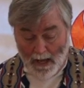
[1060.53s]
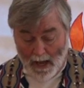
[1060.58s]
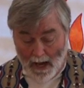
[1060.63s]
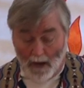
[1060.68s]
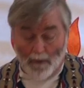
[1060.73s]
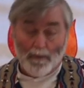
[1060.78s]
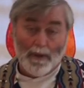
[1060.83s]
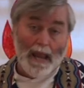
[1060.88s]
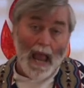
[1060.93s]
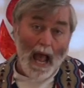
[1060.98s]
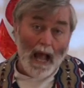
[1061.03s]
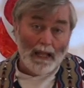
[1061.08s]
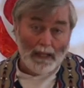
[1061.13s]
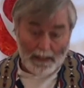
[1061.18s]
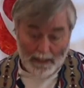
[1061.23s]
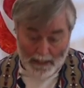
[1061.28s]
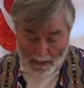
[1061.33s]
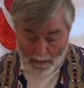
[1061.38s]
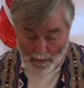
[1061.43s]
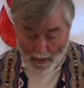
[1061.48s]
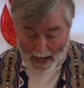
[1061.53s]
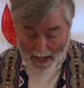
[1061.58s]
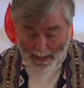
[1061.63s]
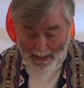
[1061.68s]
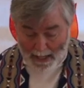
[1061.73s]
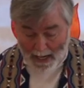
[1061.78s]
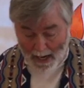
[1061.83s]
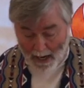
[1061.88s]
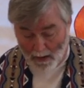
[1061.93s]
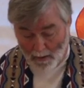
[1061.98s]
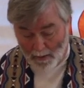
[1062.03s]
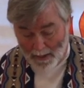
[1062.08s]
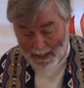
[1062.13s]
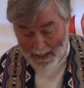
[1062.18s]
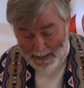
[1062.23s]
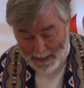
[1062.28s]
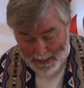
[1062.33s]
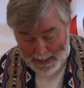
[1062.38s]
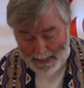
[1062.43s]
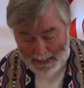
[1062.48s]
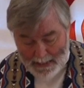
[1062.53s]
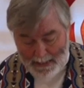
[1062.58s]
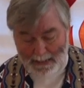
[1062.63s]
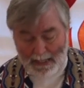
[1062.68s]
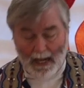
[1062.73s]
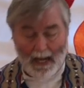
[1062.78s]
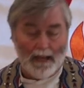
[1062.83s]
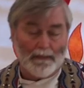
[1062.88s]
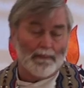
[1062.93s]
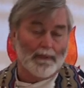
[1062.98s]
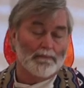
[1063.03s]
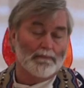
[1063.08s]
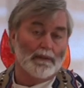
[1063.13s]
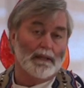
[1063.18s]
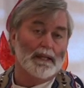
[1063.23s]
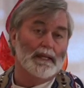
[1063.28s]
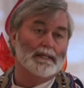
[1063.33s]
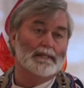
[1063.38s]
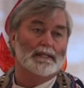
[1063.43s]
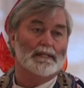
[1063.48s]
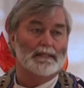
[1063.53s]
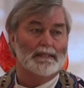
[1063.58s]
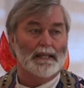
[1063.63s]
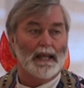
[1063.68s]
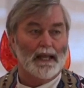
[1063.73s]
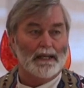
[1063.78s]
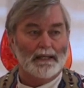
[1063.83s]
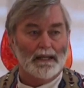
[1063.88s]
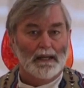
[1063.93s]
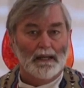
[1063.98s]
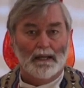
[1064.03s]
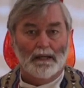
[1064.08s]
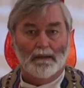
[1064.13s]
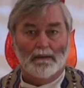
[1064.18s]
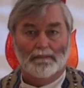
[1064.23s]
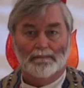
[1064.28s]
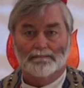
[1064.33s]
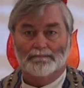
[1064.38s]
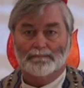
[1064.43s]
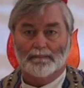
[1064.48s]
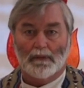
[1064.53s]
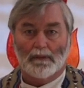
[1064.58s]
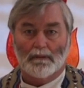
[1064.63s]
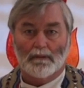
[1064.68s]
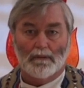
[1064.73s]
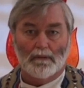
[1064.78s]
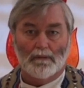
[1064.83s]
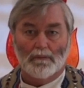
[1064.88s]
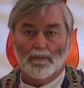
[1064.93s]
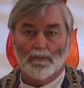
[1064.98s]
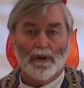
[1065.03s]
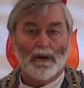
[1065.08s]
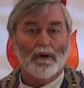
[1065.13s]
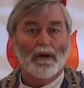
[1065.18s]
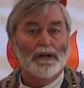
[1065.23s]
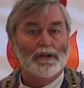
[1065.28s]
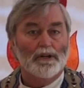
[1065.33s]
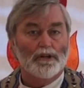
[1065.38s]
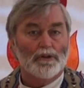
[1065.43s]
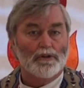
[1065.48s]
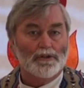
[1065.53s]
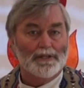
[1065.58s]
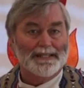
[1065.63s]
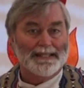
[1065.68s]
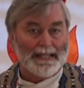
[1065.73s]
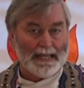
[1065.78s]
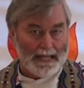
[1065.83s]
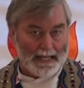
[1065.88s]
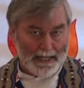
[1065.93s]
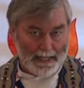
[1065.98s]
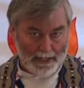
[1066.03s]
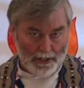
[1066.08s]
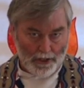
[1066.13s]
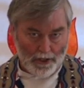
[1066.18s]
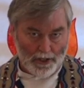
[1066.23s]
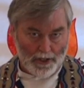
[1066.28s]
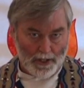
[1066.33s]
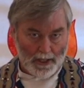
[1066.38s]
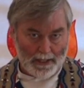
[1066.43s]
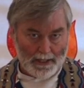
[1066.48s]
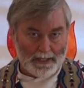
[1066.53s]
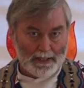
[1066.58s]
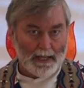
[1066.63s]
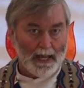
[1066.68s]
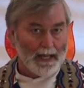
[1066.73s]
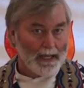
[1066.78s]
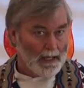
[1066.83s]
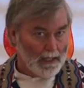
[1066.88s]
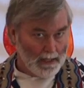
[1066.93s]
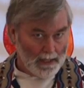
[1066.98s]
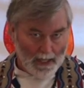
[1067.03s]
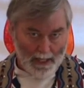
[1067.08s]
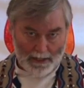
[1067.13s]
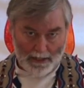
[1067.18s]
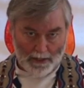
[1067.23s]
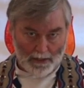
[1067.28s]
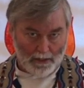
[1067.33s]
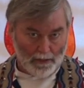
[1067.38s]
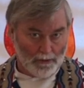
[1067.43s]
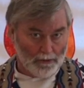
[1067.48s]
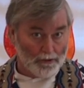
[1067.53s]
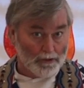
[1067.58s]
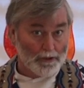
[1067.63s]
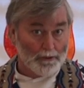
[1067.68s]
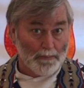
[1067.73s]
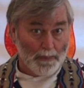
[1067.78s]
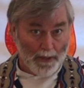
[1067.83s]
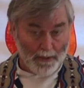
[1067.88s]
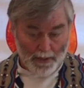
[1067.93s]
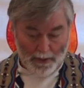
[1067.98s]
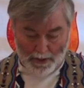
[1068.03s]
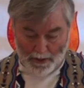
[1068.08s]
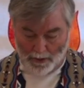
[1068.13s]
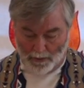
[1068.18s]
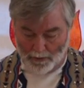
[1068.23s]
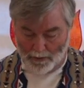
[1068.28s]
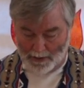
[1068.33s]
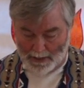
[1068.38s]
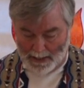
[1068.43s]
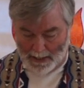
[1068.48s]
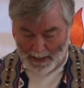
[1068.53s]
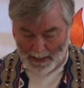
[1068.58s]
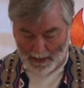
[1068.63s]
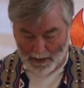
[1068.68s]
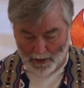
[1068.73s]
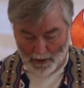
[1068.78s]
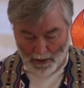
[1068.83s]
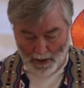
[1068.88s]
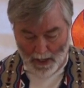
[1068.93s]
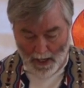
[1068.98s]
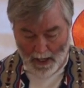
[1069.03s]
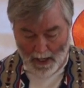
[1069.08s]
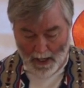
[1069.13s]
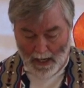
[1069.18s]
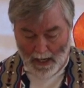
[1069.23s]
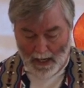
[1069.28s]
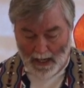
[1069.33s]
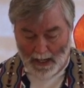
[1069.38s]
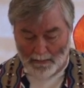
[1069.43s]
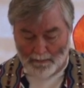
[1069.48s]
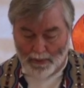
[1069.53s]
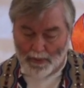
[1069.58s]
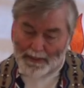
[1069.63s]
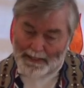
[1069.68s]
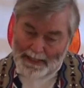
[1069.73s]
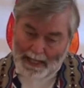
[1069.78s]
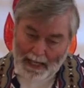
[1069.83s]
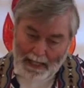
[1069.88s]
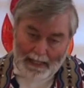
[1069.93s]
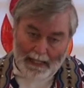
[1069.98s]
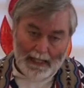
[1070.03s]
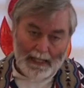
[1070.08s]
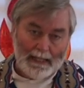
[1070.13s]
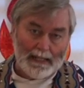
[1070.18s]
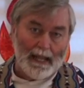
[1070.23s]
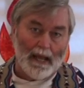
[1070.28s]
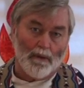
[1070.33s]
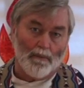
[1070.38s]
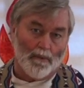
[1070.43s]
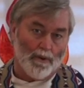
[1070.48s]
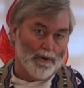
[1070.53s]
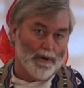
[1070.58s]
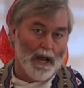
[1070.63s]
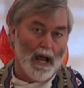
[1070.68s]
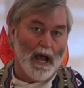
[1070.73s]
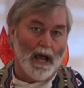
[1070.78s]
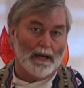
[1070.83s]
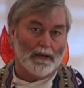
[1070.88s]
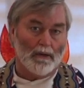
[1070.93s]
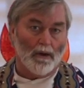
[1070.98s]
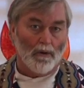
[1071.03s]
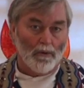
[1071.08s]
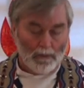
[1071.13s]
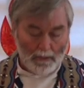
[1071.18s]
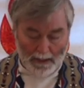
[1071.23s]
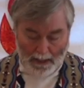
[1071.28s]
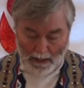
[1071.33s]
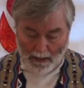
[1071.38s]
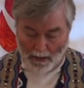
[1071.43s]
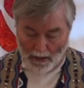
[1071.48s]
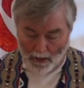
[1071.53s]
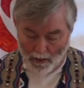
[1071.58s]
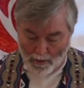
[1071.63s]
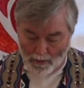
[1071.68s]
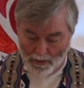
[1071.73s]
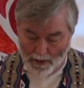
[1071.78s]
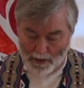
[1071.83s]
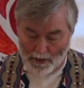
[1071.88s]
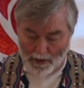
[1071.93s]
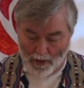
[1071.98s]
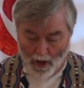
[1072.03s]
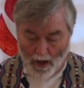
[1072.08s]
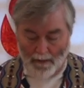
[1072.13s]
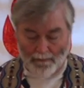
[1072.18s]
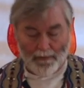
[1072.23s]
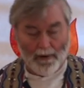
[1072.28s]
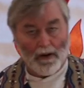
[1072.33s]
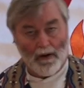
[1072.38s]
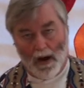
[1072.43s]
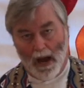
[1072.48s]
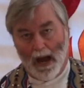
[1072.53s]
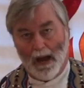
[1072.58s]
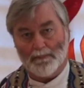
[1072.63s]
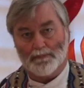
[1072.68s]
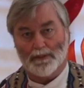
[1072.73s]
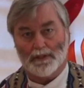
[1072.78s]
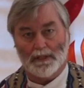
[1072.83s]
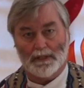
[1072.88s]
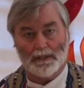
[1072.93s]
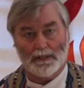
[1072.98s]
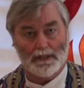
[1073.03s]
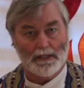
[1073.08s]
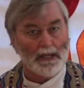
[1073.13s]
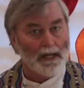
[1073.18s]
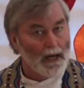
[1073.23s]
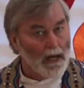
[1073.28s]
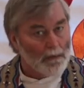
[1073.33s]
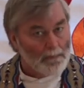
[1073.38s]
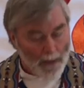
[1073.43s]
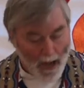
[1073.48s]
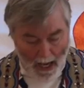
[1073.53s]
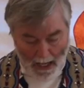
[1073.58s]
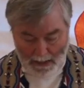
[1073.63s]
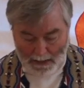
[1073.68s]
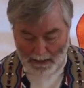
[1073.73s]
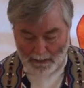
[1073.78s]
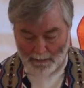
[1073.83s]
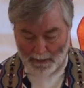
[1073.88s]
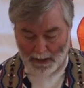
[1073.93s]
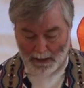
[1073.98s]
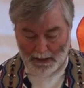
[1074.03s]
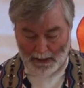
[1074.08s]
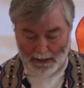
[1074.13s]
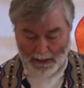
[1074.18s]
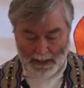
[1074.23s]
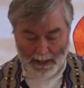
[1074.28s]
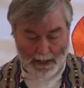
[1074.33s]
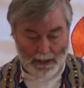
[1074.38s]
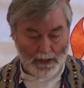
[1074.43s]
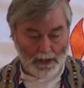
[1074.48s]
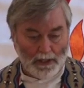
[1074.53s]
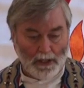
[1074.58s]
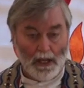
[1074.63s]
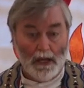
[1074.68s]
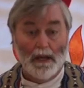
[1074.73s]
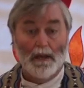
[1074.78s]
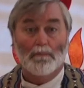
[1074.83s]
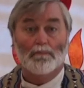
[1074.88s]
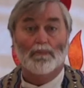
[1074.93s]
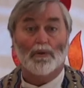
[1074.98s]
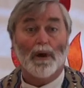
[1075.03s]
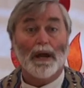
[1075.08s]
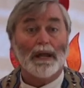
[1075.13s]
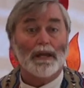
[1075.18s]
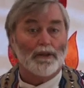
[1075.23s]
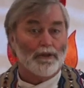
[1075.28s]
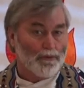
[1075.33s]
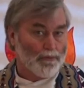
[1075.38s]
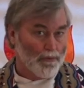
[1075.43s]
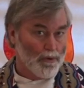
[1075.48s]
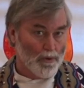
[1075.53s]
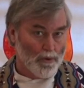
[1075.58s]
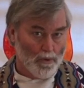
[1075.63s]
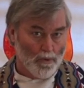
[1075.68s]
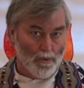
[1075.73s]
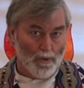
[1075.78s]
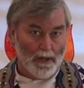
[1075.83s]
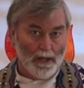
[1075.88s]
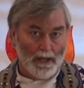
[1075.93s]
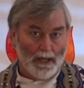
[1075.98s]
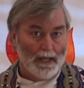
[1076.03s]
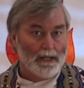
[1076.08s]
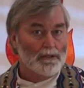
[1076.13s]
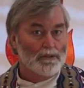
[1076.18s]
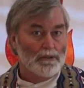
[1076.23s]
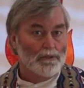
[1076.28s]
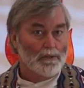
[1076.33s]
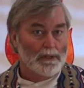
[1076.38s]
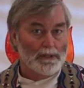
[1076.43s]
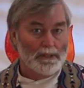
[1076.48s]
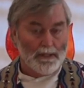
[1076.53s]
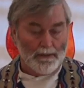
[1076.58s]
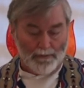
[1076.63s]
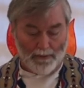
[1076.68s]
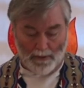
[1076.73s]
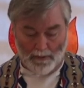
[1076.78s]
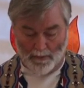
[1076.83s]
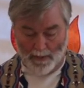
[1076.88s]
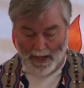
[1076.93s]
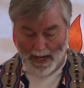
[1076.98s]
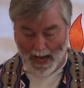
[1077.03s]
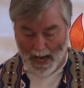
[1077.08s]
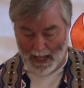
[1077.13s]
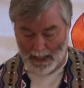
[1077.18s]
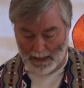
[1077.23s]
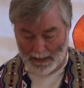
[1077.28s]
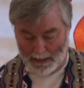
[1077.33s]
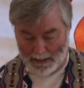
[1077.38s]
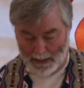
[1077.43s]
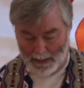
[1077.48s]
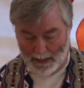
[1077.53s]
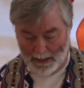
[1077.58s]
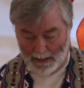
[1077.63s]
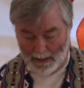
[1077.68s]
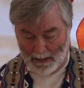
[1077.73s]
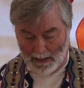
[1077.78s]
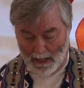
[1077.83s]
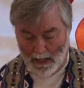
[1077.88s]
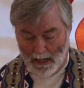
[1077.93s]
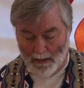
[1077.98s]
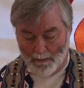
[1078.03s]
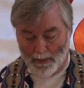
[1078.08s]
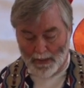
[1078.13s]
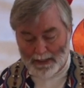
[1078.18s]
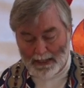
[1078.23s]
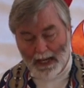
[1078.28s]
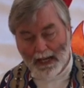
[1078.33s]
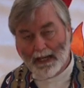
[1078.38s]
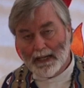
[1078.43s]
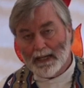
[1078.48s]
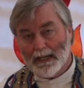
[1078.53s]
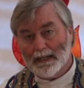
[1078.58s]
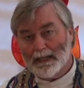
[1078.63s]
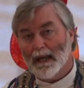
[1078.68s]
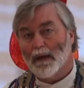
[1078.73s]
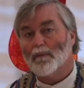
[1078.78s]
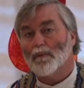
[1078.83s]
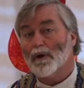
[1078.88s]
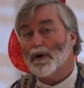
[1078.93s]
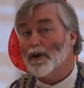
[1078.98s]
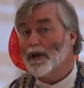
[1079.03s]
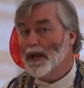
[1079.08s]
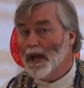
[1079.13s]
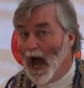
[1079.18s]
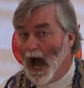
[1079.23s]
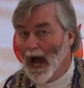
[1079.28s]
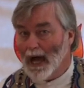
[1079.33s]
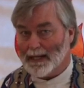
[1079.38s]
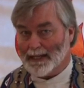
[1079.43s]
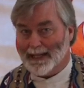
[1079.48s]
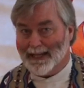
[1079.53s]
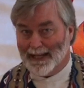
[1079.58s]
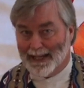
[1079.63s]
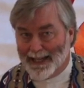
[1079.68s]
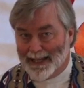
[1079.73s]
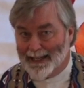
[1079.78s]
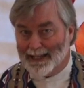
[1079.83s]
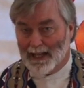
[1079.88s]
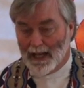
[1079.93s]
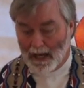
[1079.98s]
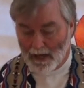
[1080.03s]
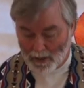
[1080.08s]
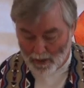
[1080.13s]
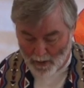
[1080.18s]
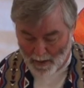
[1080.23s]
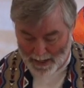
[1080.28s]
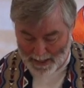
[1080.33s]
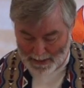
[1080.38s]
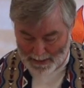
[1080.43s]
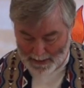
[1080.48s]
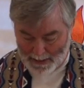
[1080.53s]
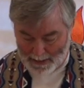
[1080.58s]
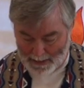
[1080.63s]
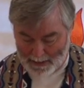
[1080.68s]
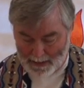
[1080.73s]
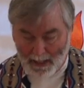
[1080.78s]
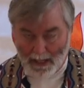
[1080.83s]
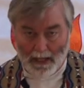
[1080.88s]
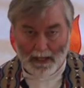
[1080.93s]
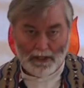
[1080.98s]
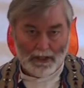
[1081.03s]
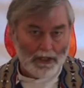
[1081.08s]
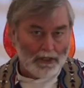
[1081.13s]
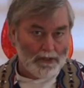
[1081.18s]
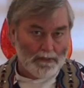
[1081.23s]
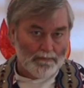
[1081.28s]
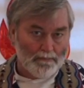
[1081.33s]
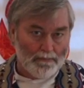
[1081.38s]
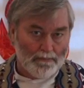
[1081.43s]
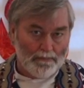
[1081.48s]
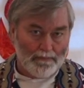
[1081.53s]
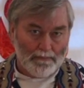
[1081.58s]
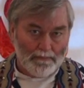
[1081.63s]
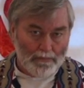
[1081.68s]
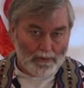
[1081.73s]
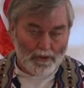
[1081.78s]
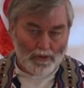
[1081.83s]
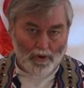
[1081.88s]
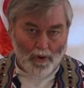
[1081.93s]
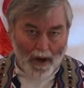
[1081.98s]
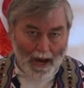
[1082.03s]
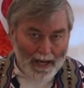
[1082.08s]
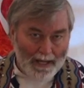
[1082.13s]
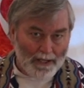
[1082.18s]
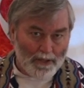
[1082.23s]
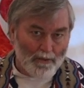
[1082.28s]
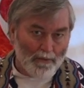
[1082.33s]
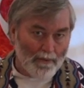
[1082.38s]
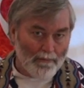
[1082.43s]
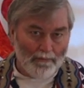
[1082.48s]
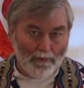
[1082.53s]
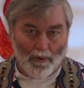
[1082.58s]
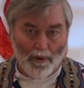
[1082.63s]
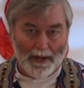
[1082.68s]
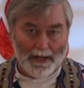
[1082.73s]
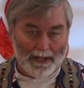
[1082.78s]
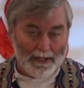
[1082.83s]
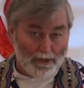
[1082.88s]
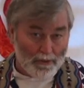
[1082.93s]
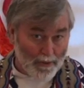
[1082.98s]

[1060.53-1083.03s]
Our reality right now in this time and place is that we're under siege, a psychological, spiritual siege. And pretending that we're not only closes off our options and our possibilities to break through into a different reality. Pretending that we're not in a crisis, just trying to avoid it,